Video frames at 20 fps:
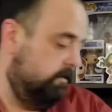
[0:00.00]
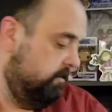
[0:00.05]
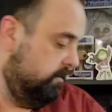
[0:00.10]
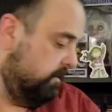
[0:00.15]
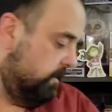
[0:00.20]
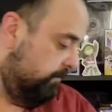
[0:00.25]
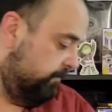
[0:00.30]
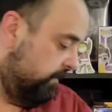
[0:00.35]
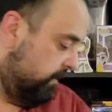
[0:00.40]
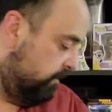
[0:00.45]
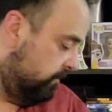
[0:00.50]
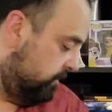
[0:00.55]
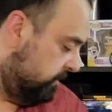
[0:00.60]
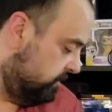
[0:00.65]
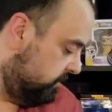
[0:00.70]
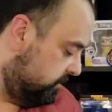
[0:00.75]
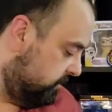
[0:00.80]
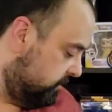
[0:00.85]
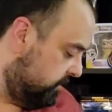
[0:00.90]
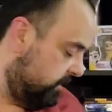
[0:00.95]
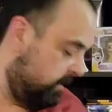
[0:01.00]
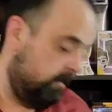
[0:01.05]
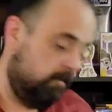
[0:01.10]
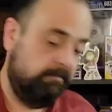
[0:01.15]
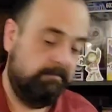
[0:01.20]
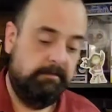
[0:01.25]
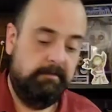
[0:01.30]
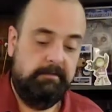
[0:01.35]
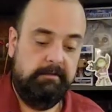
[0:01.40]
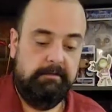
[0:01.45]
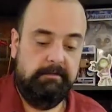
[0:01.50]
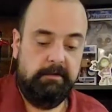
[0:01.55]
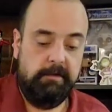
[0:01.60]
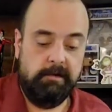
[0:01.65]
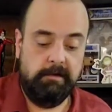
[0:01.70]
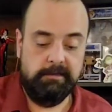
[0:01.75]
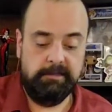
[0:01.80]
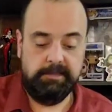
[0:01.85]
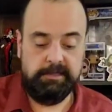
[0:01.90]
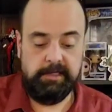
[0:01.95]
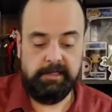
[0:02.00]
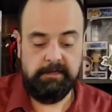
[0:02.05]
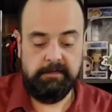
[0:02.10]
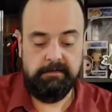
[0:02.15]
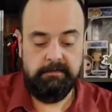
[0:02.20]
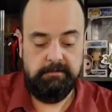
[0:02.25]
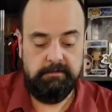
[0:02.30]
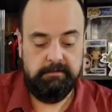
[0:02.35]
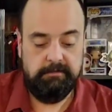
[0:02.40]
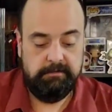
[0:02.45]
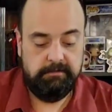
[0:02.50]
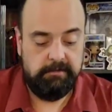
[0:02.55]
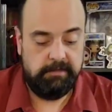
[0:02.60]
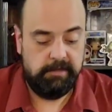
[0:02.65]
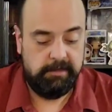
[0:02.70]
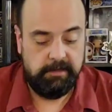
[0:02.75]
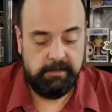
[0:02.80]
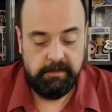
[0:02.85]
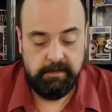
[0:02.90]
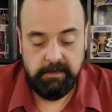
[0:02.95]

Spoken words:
I found this at a yard sale. Right.